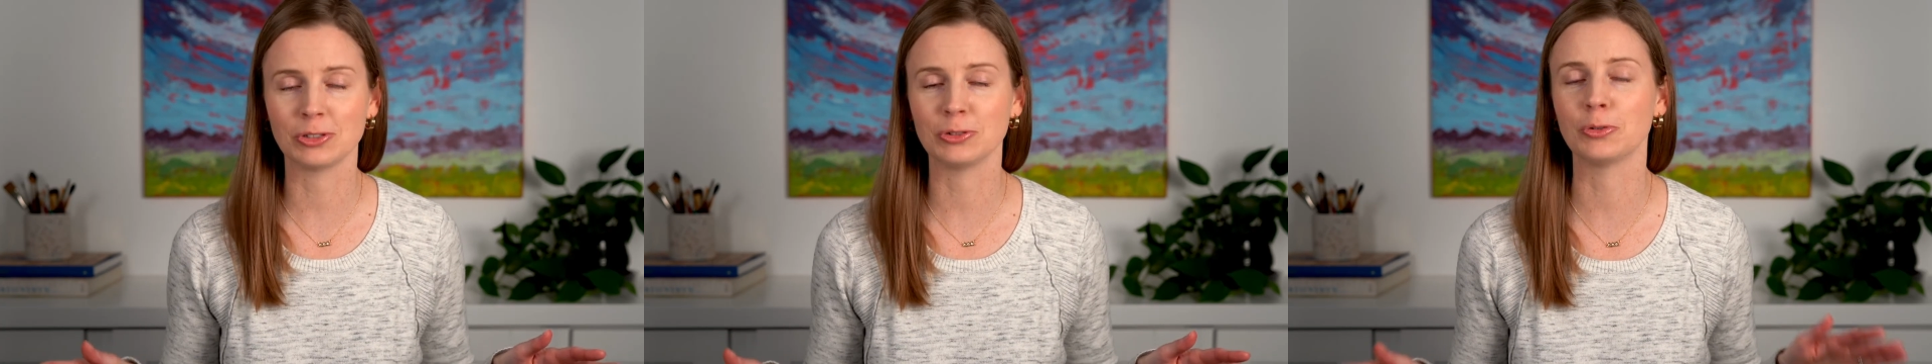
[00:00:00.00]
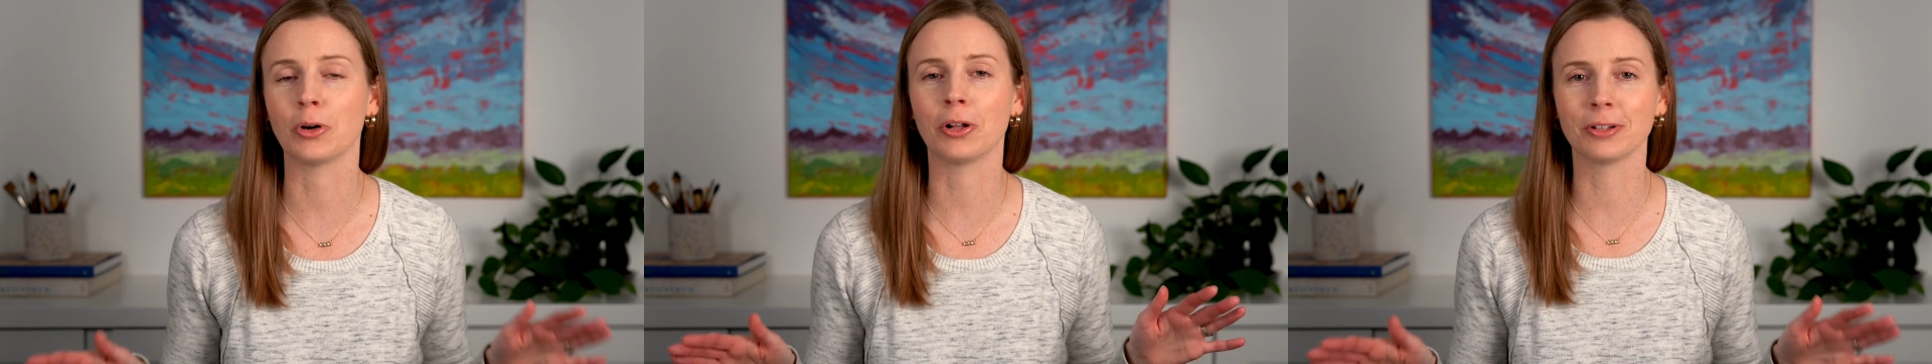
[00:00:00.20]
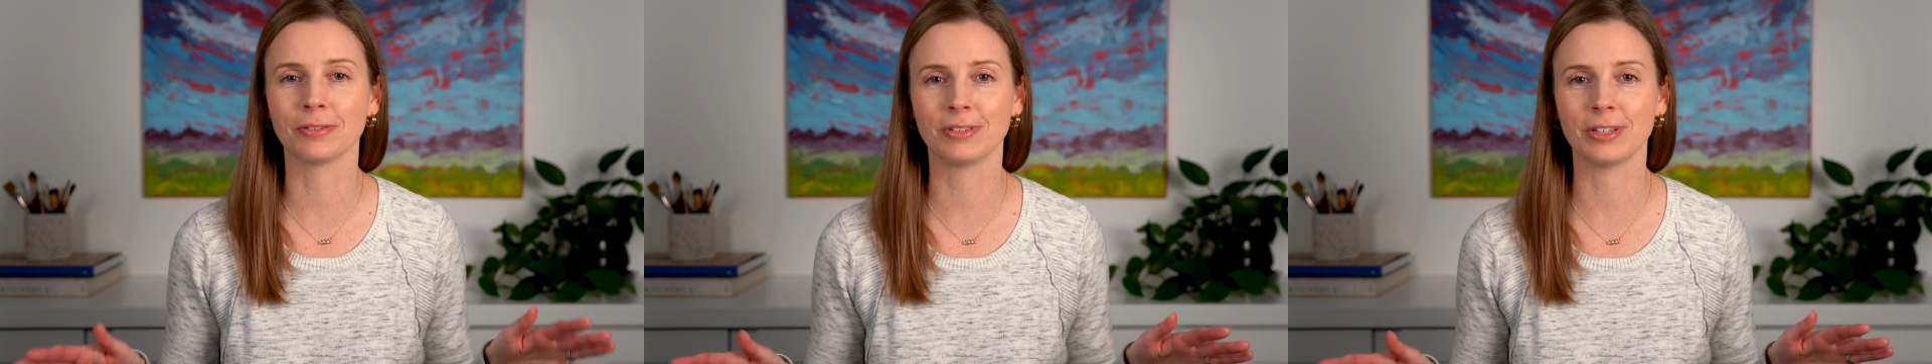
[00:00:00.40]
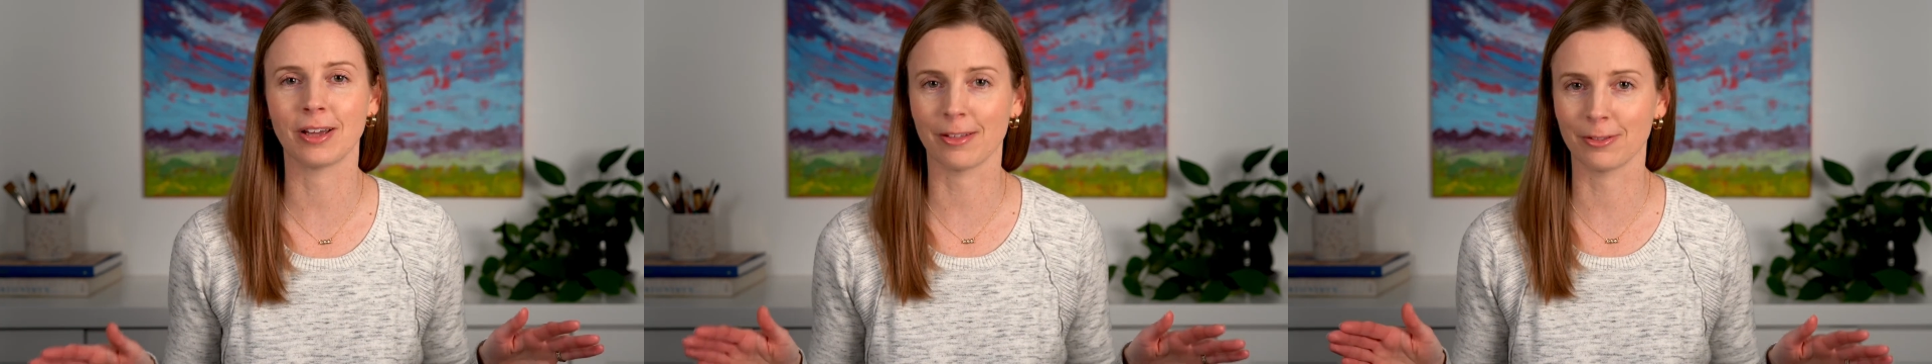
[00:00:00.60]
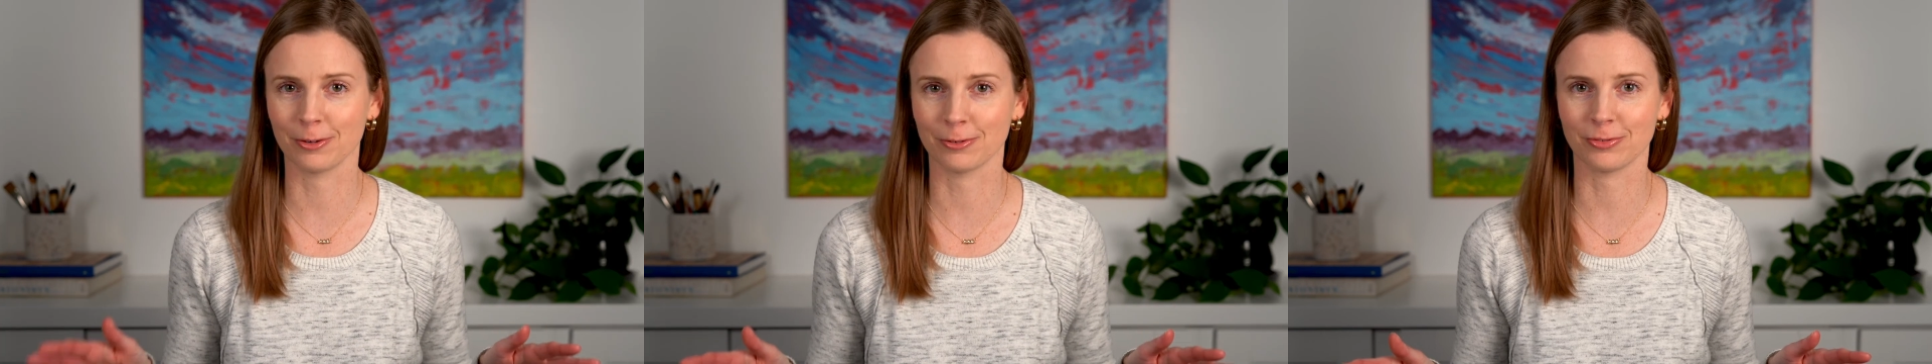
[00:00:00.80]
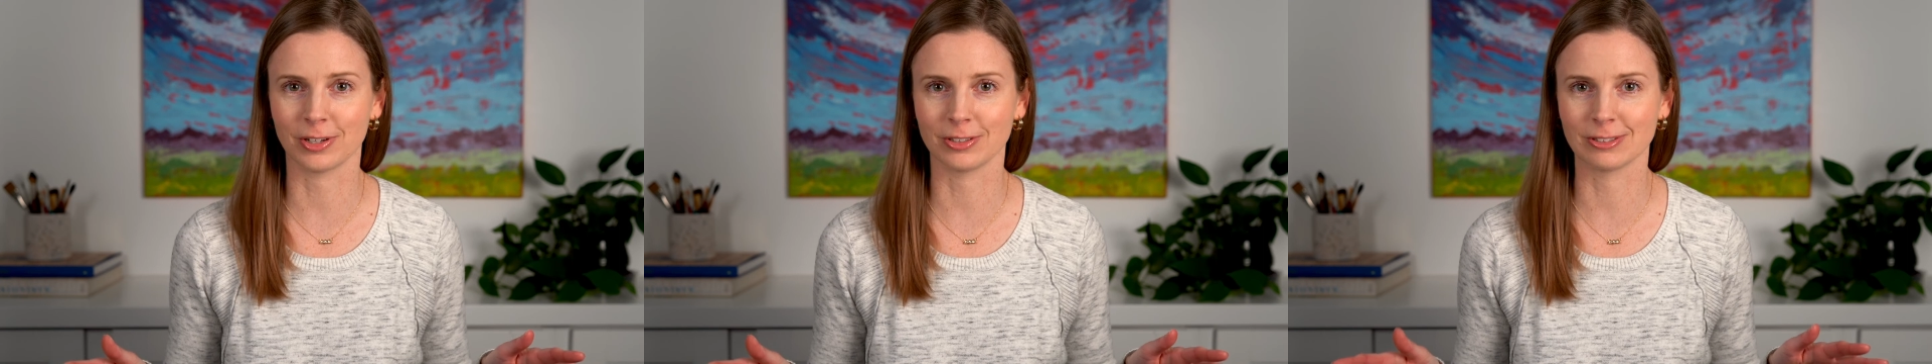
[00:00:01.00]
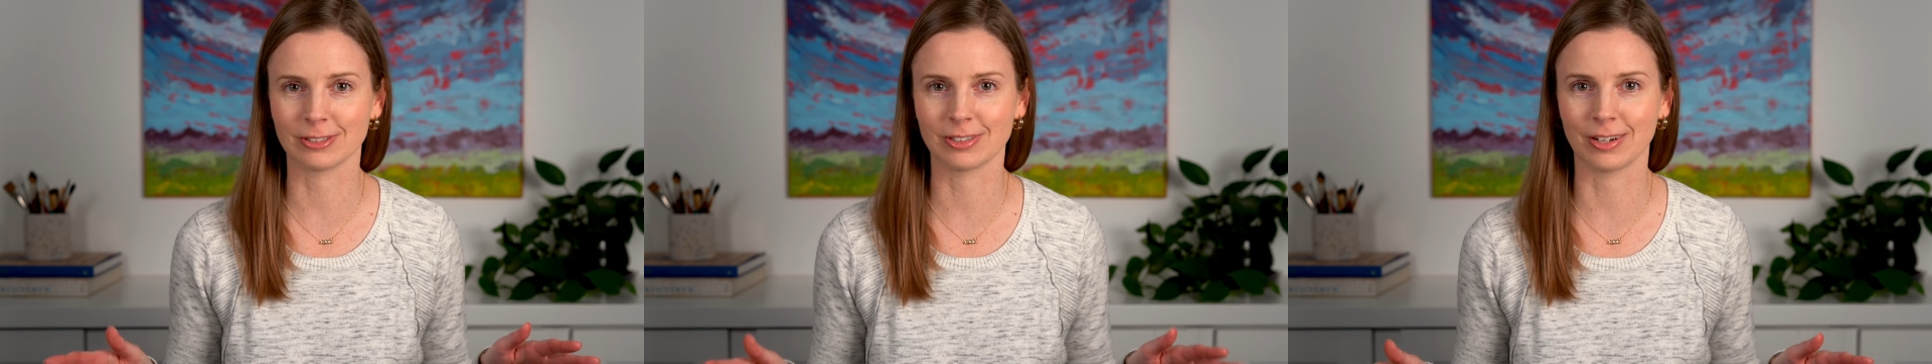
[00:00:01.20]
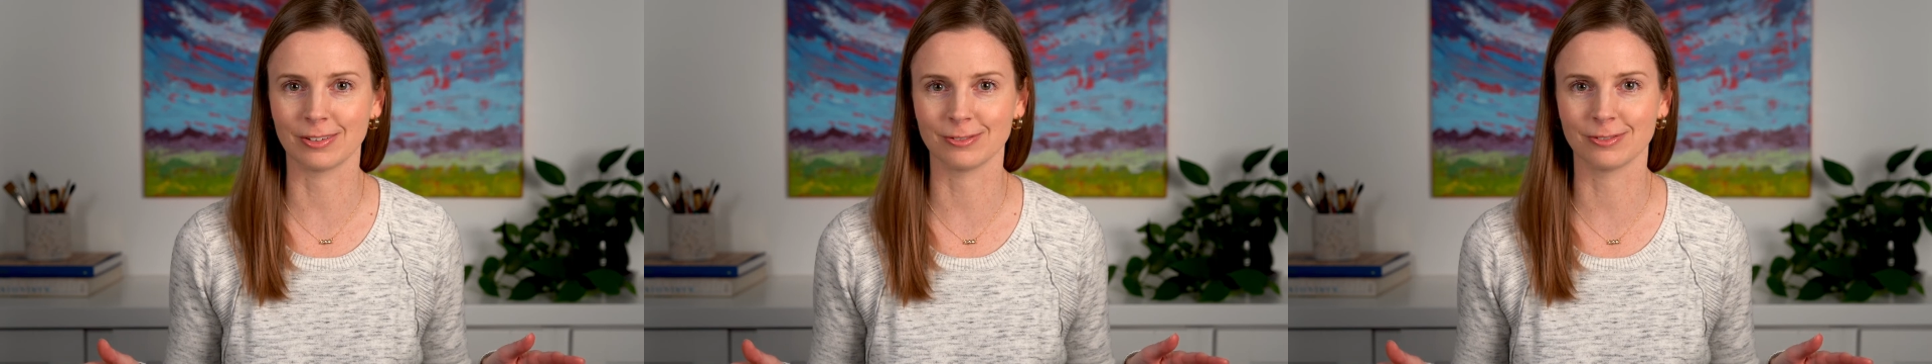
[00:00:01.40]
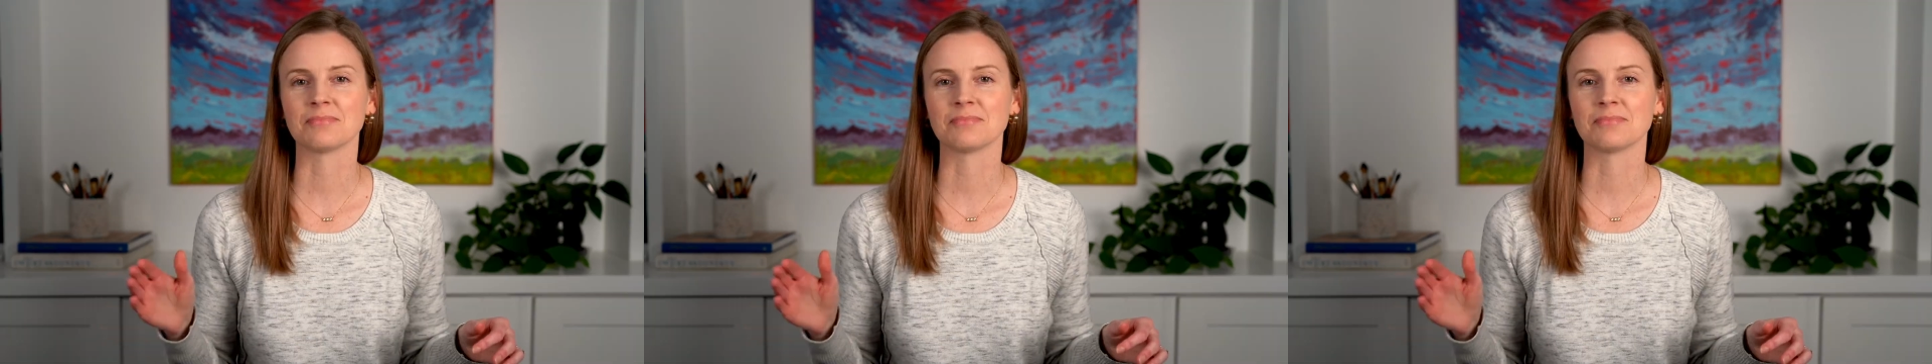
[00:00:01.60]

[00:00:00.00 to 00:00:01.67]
to all of the other fun stuff.